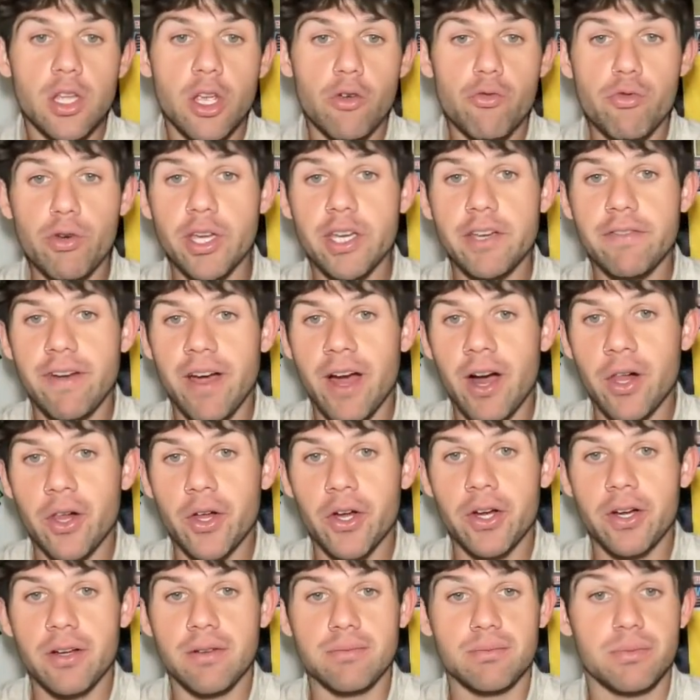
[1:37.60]
Ricky
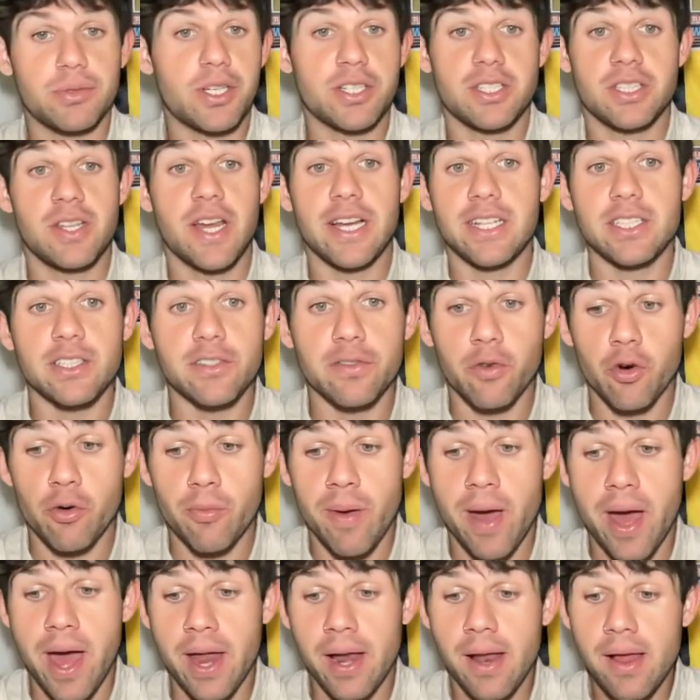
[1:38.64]
Fowler doesn't like this
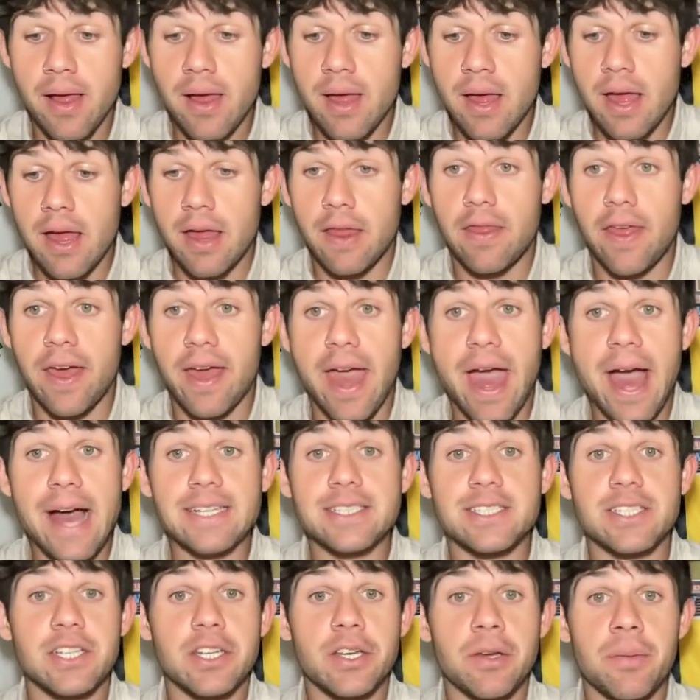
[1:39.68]
format. They
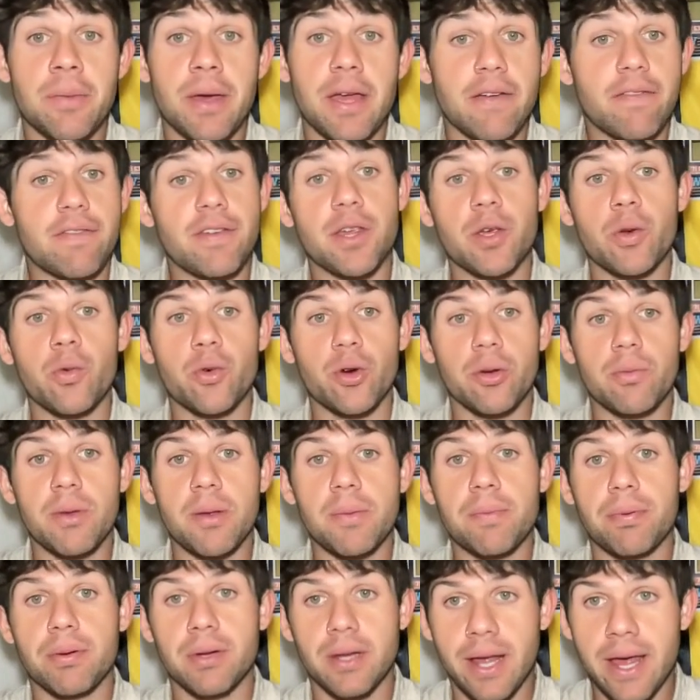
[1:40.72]
asked him if he would be
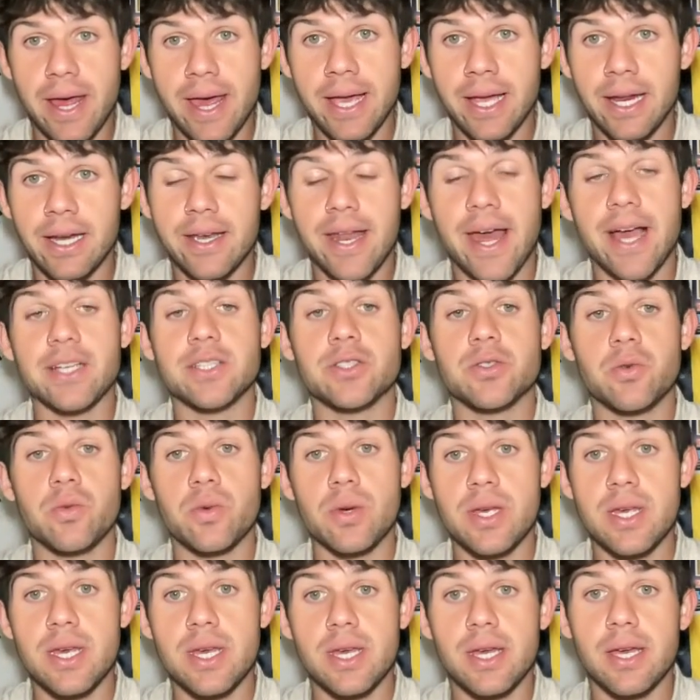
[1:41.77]
playing next
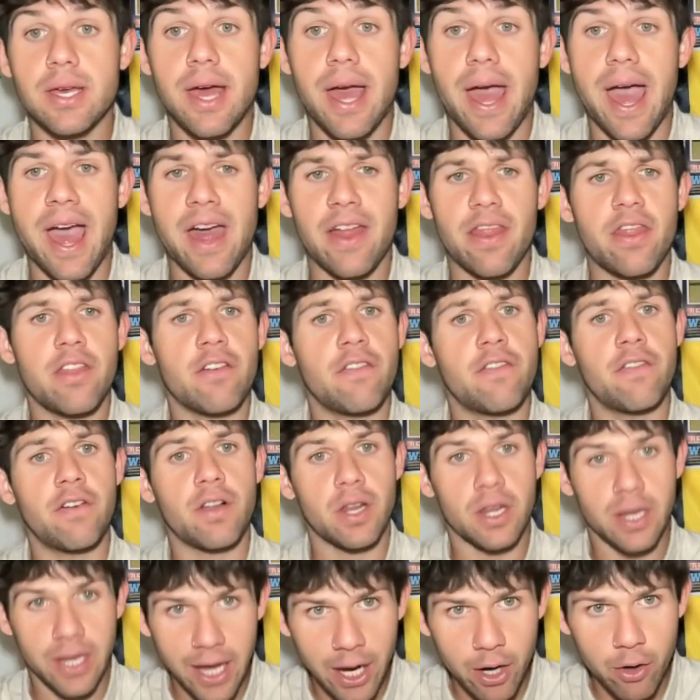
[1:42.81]
week at the
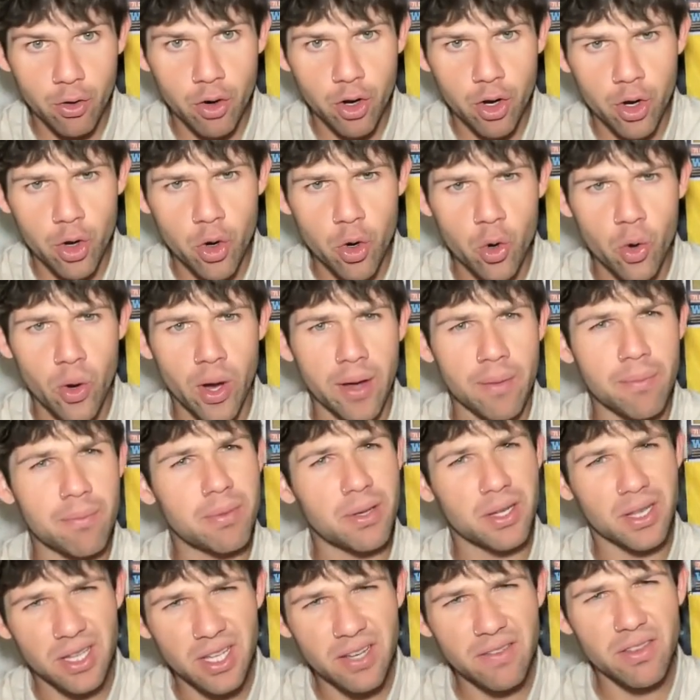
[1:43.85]
Valero, I
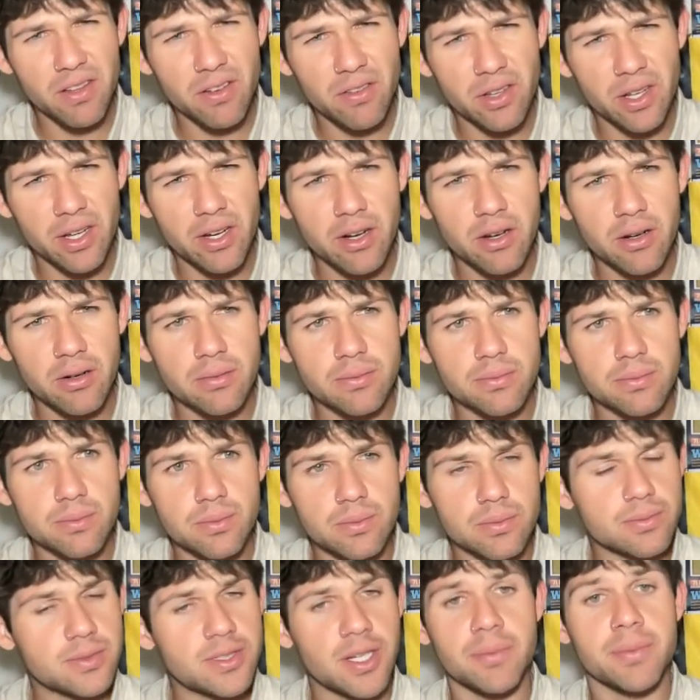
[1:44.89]
believe the Valero,
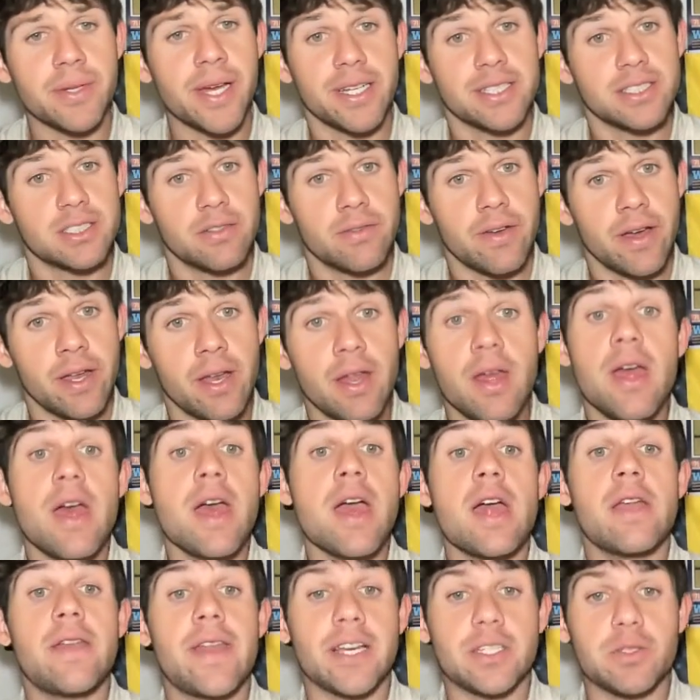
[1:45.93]
some Texas event
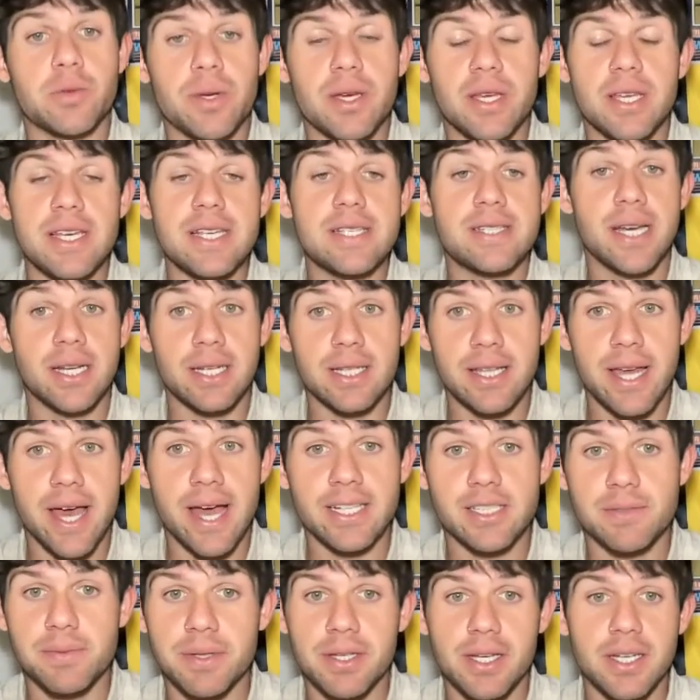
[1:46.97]
next week. He said
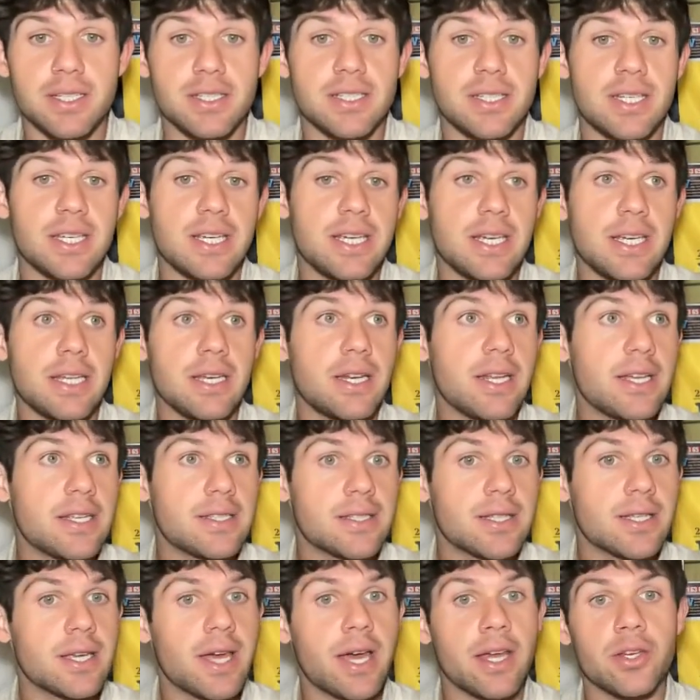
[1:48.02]
yes, because he needs
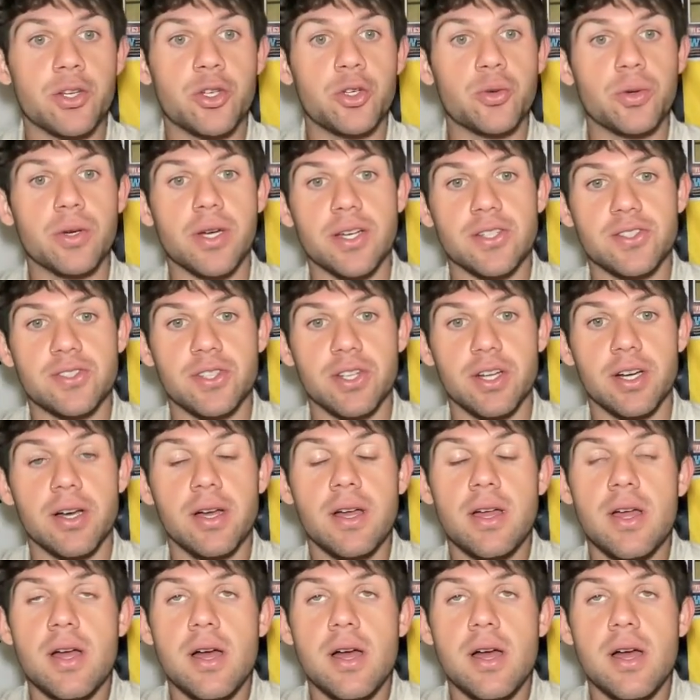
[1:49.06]
to get into Augusta.